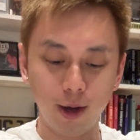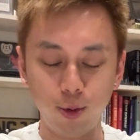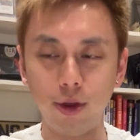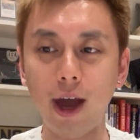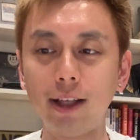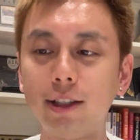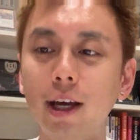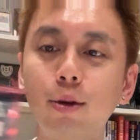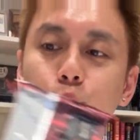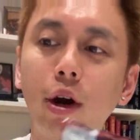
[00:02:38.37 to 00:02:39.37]
with that
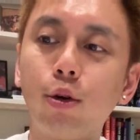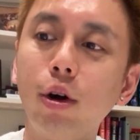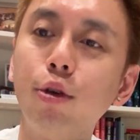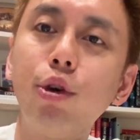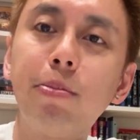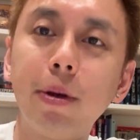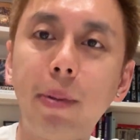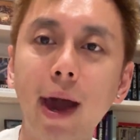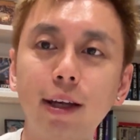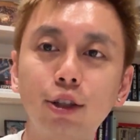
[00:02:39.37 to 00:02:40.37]
said, we are going to rip the
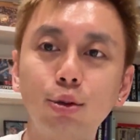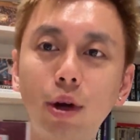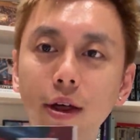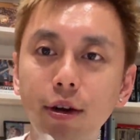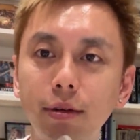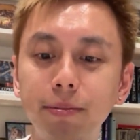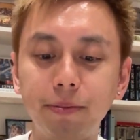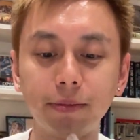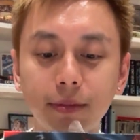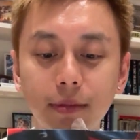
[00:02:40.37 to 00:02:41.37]
packs together.
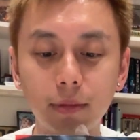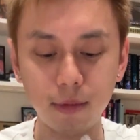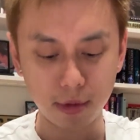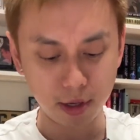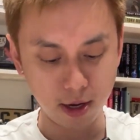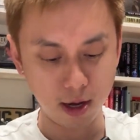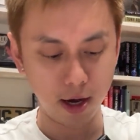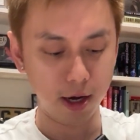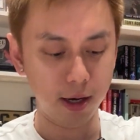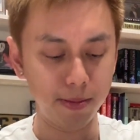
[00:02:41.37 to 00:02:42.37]

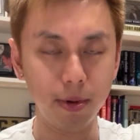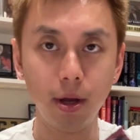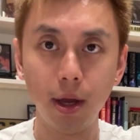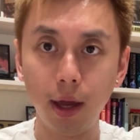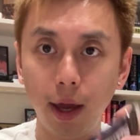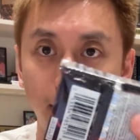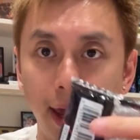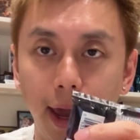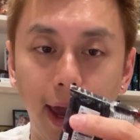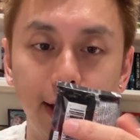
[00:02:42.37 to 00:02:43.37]

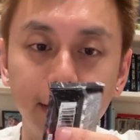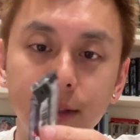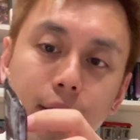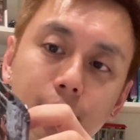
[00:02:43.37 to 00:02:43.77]
And